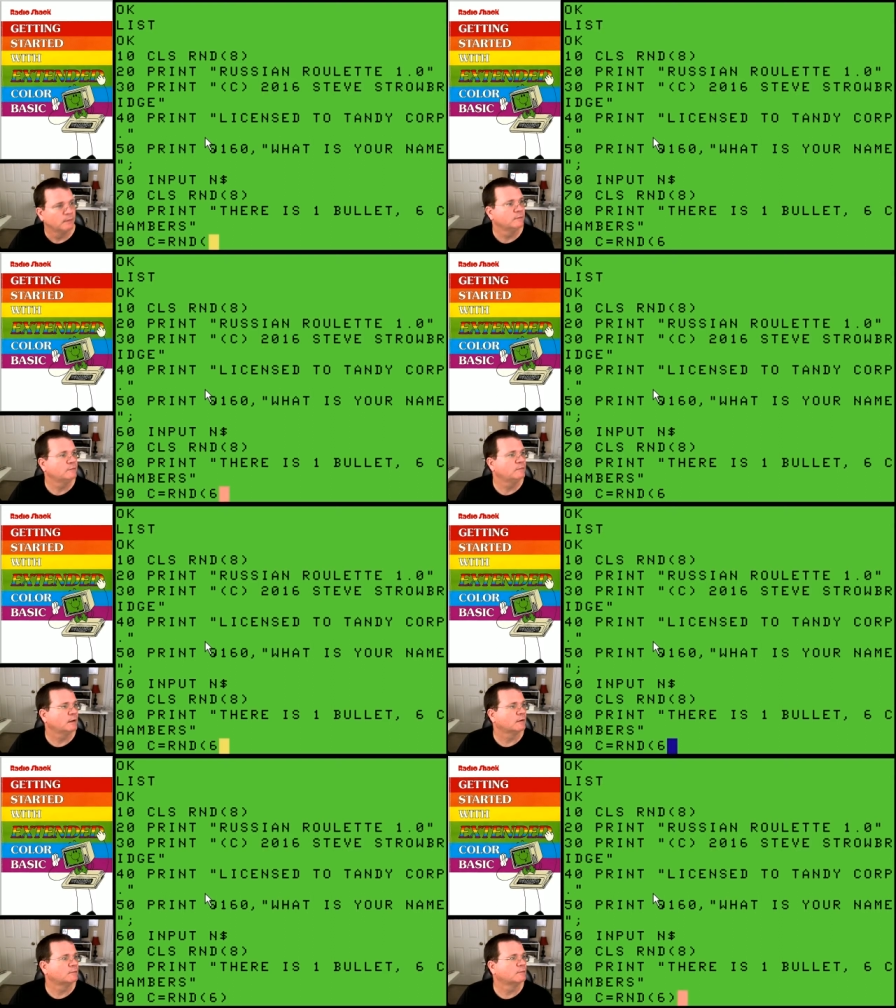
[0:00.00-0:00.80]

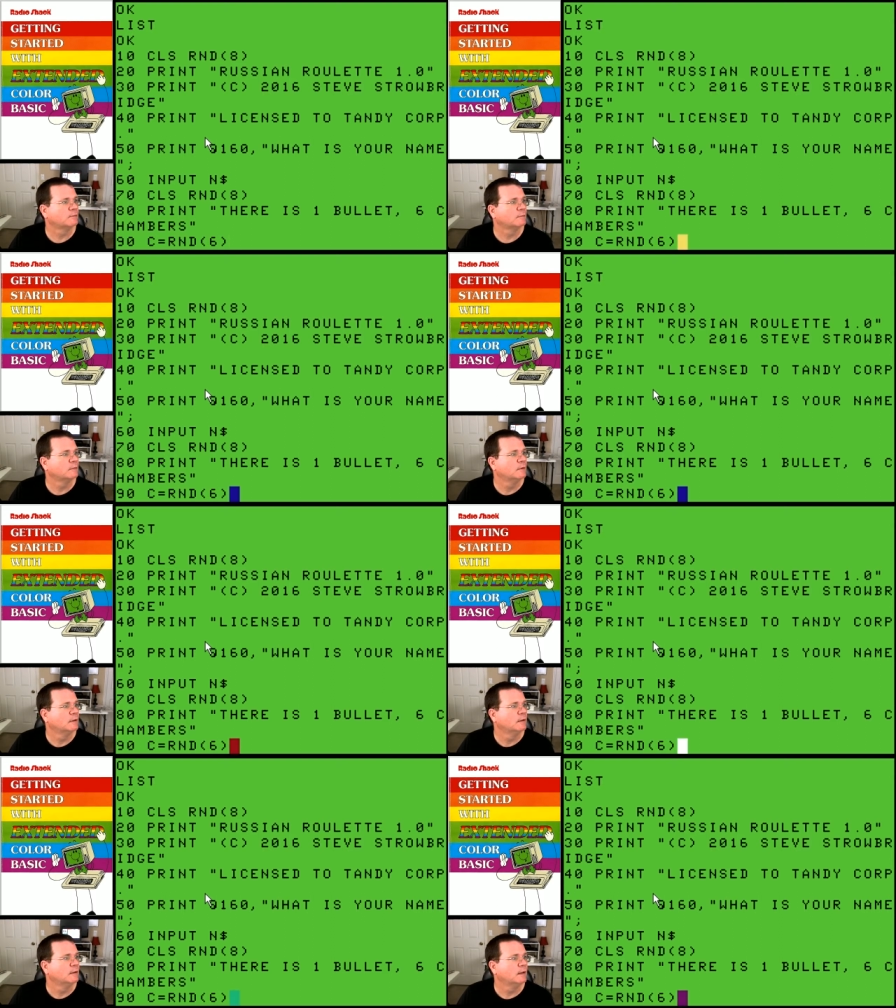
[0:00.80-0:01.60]
6.
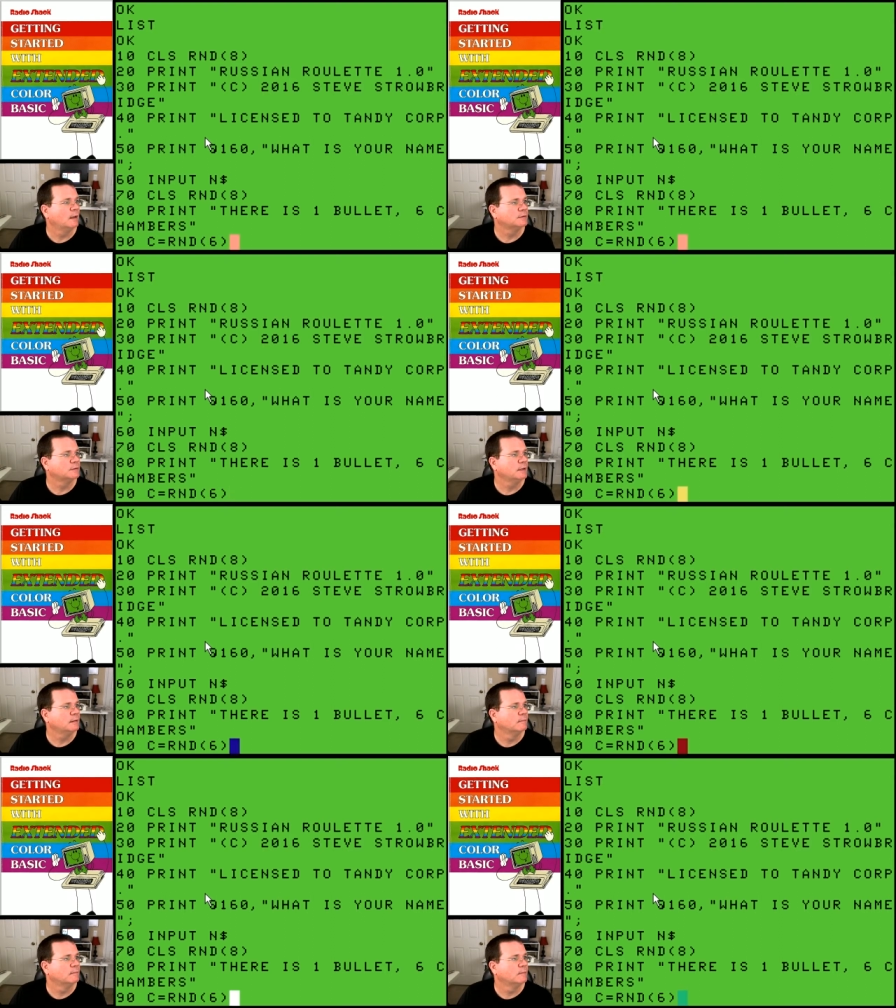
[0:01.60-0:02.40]
Actually,
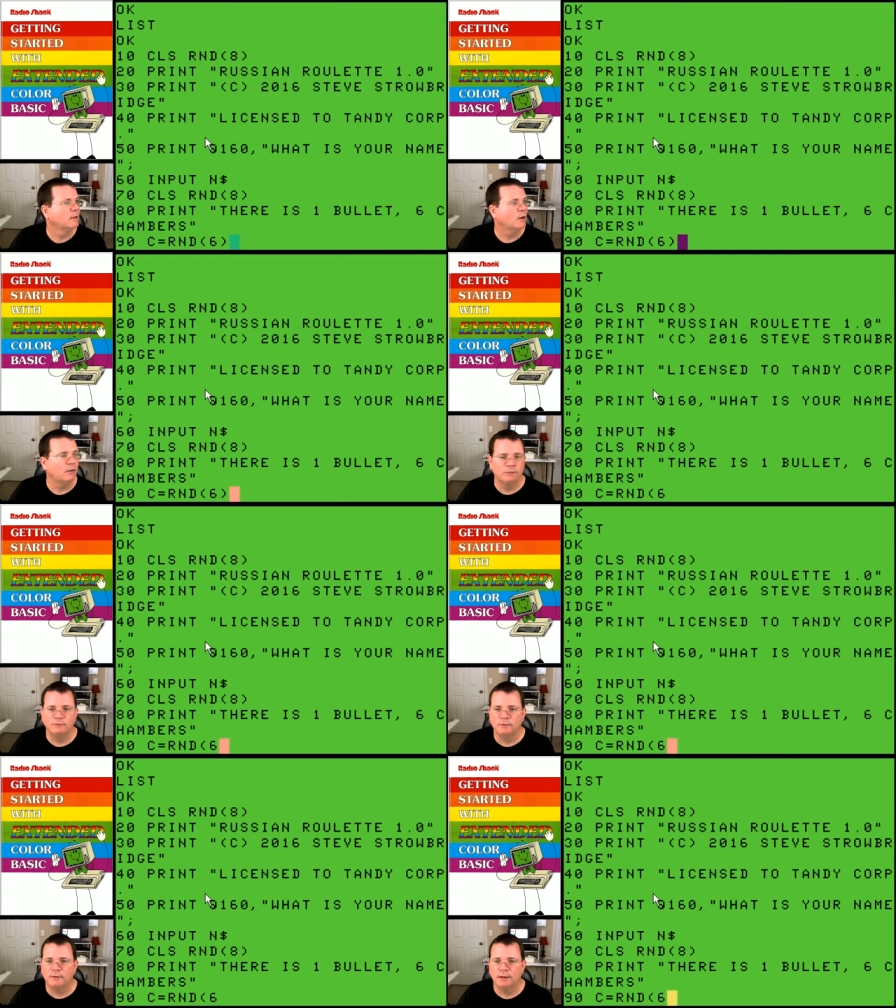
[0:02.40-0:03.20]
Oh no.
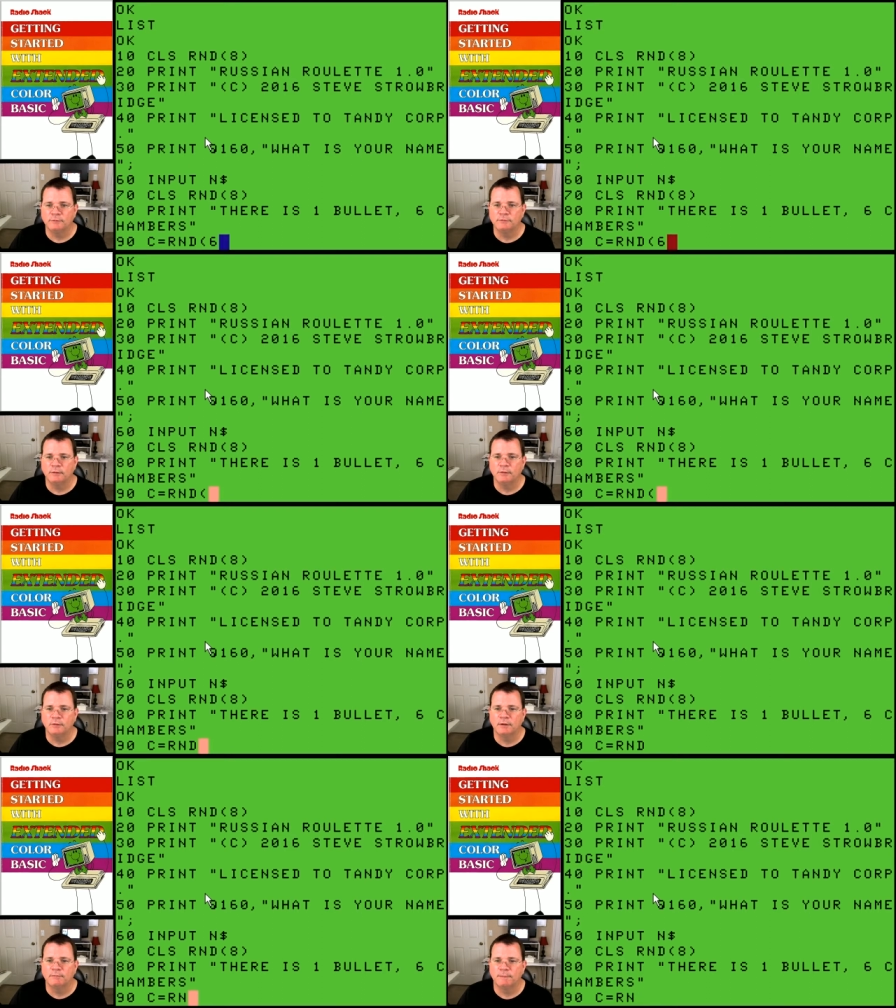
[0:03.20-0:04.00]
So, okay. So
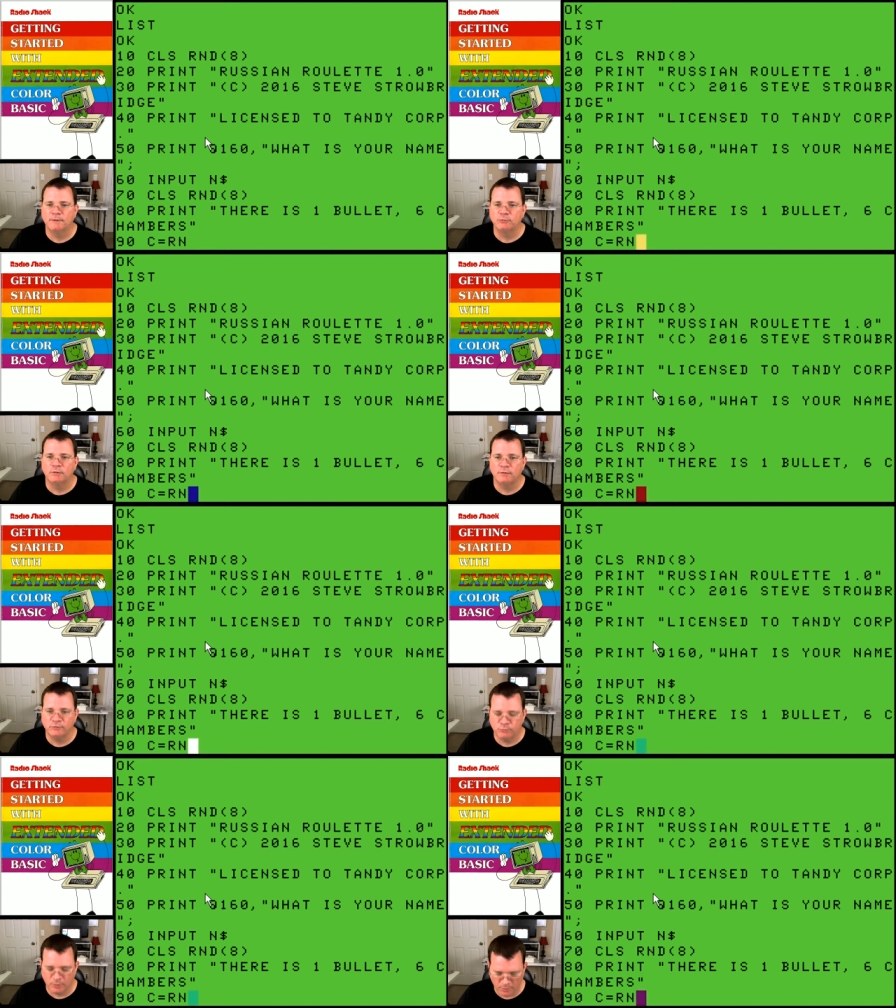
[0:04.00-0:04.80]
hold on. This one.
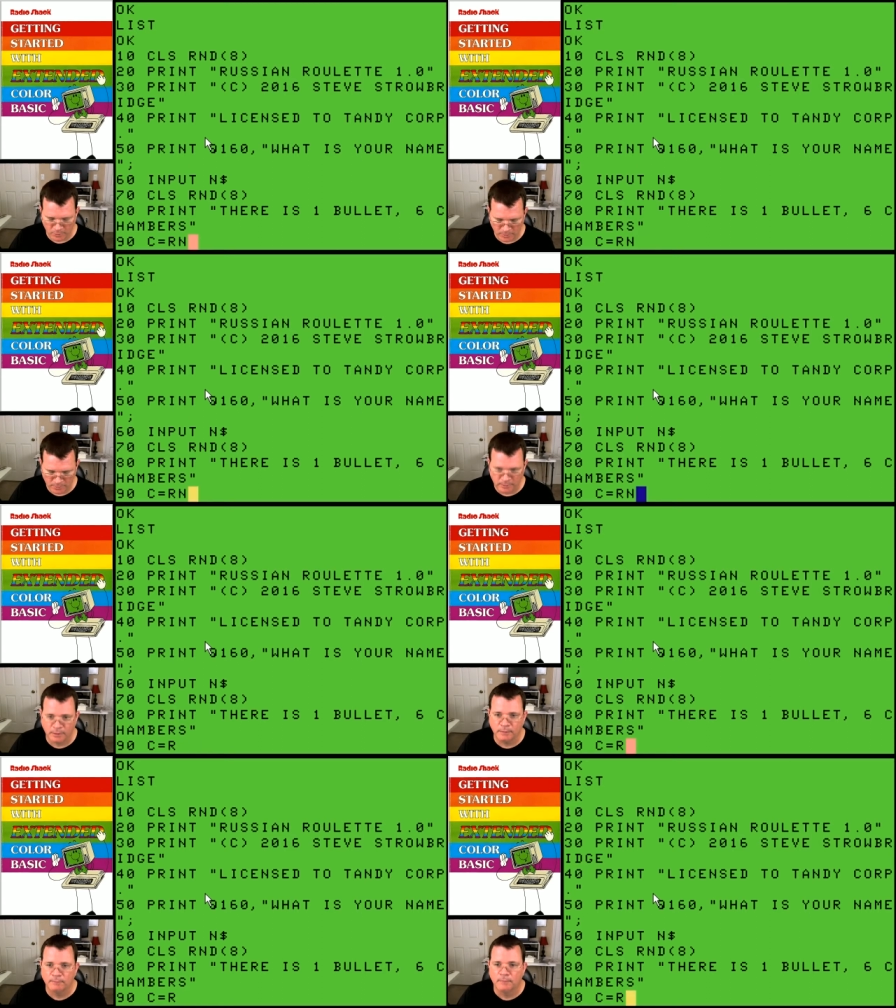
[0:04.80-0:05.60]
This one.
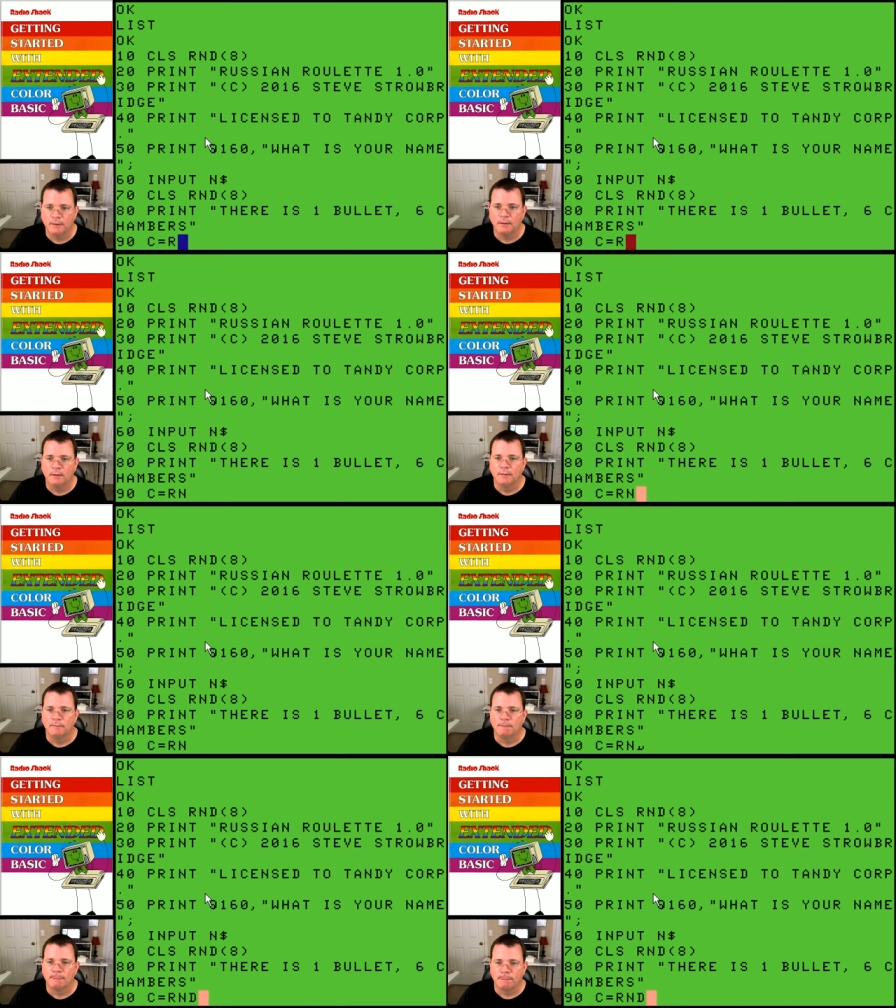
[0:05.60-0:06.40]
RND.
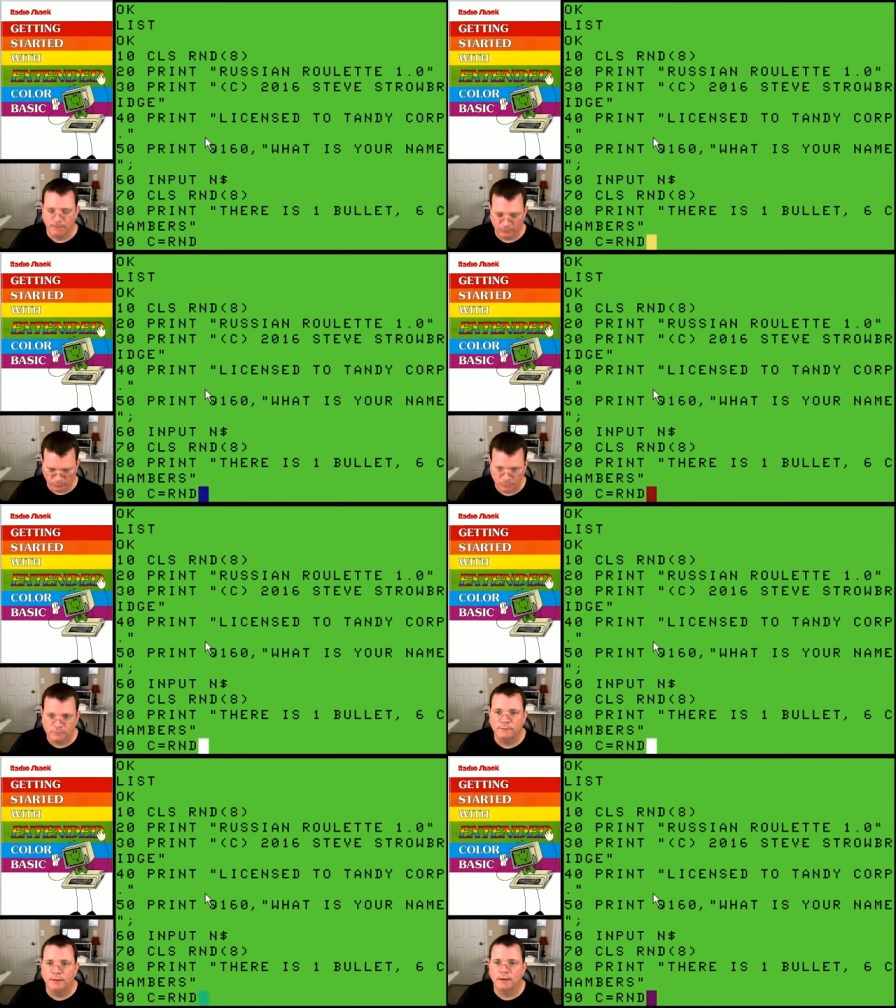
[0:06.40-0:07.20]
This one
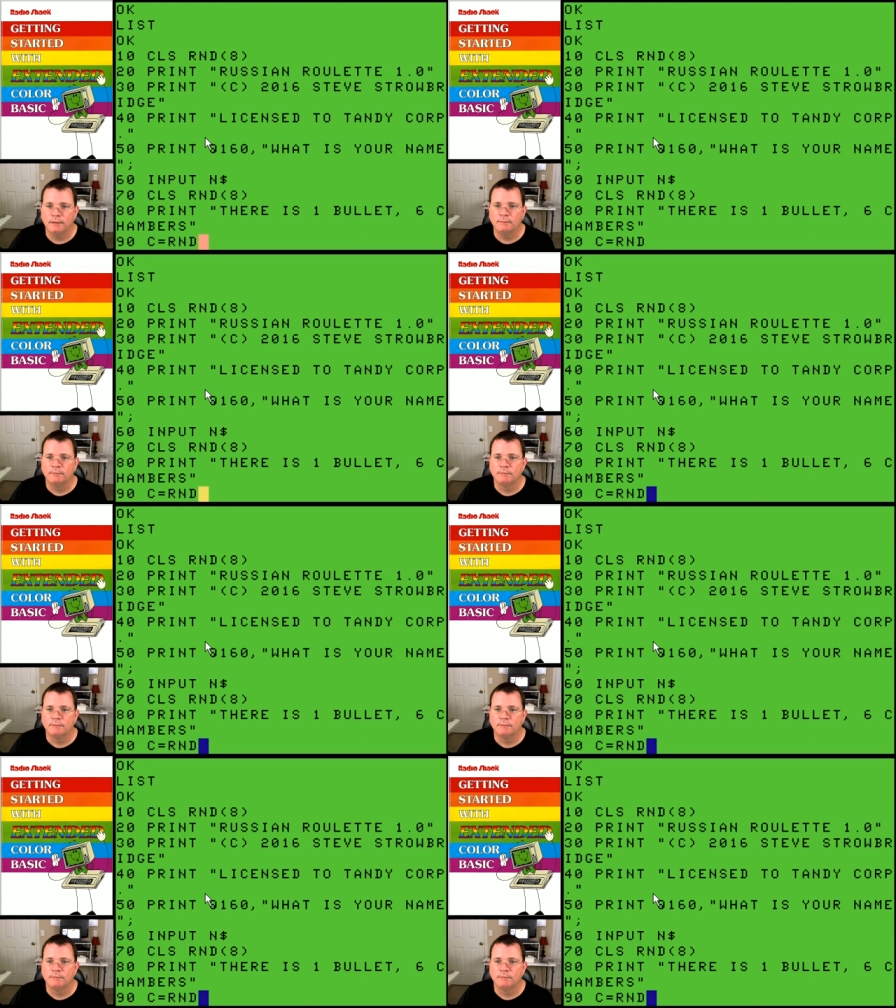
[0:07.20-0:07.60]
was nine.